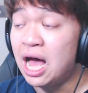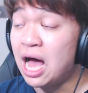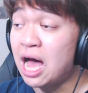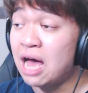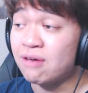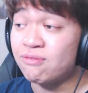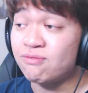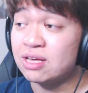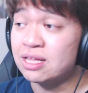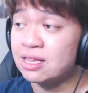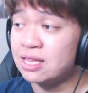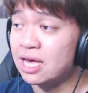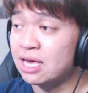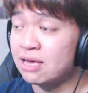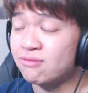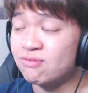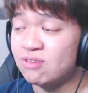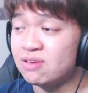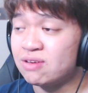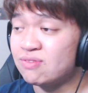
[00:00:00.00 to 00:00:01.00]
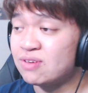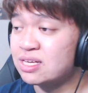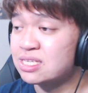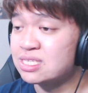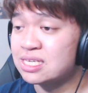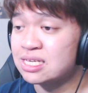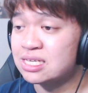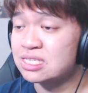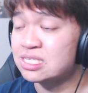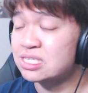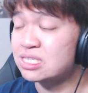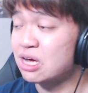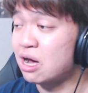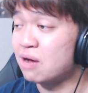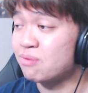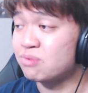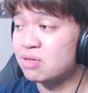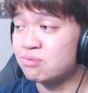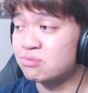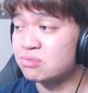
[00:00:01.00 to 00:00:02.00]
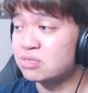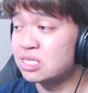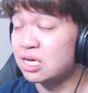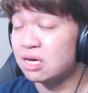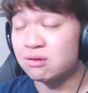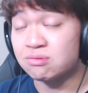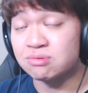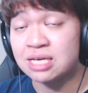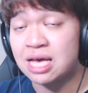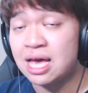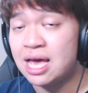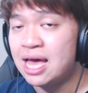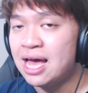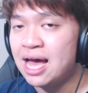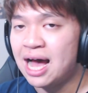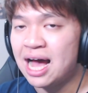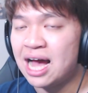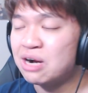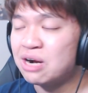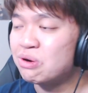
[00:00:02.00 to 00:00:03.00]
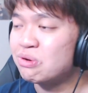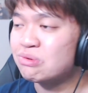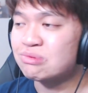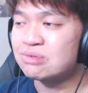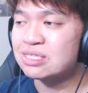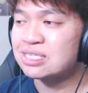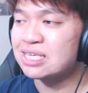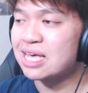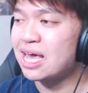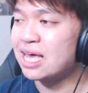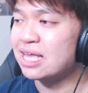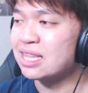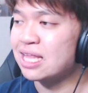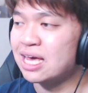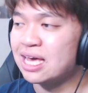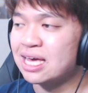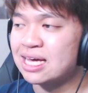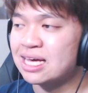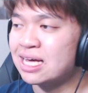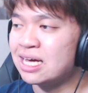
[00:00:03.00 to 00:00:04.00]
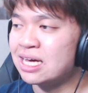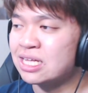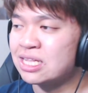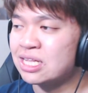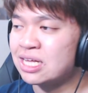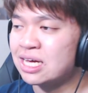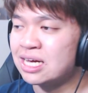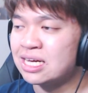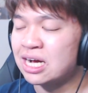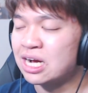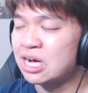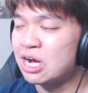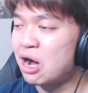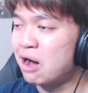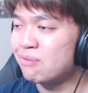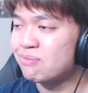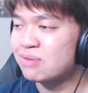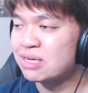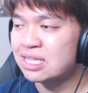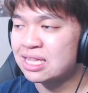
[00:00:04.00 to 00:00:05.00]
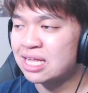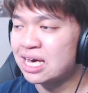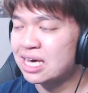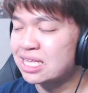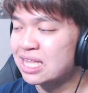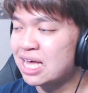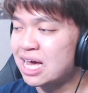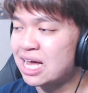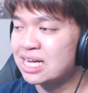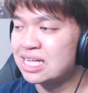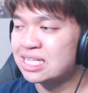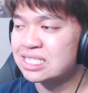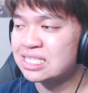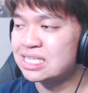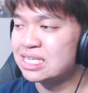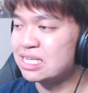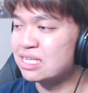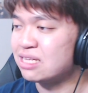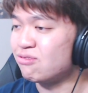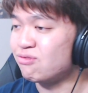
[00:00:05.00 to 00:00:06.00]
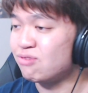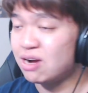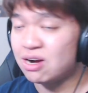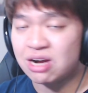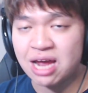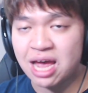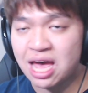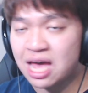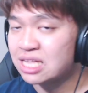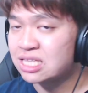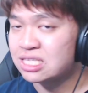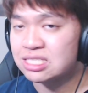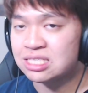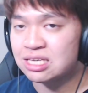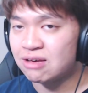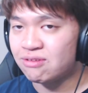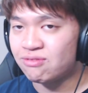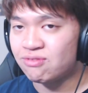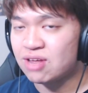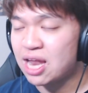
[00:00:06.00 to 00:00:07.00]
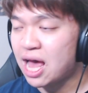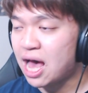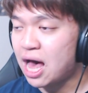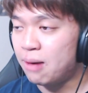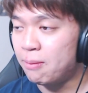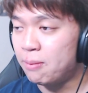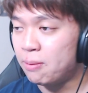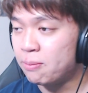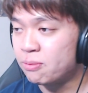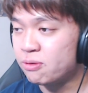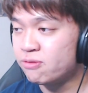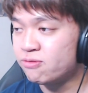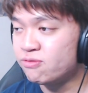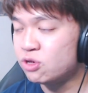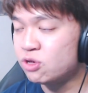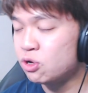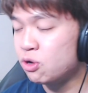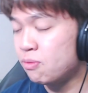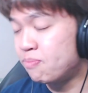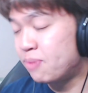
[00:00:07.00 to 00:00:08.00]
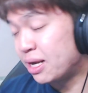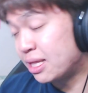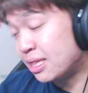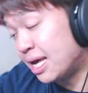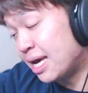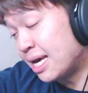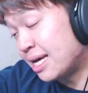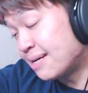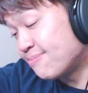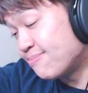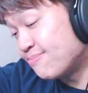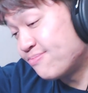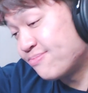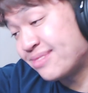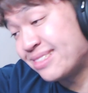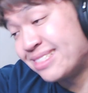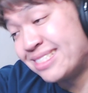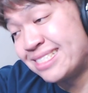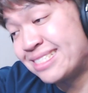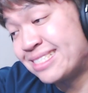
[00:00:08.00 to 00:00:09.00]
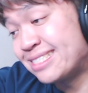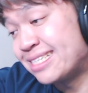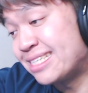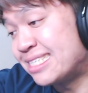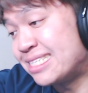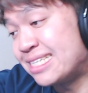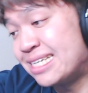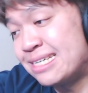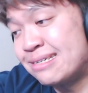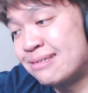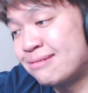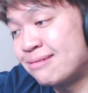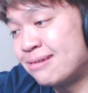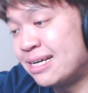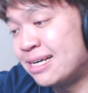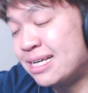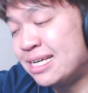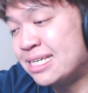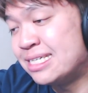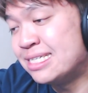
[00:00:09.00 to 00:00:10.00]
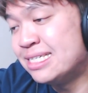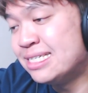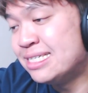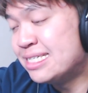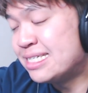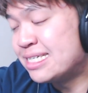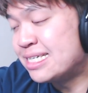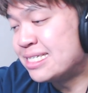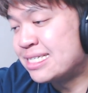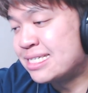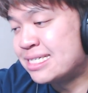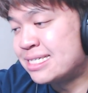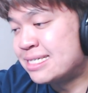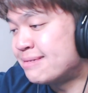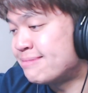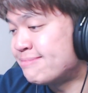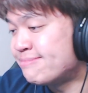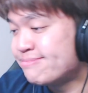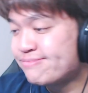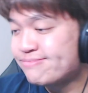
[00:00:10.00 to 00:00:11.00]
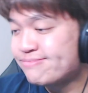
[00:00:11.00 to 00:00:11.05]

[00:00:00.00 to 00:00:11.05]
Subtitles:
I feel like VIVIZ has topped themselves. I don't say like a comment like that until the very ends of an album review, but like I gotta say it already, you know?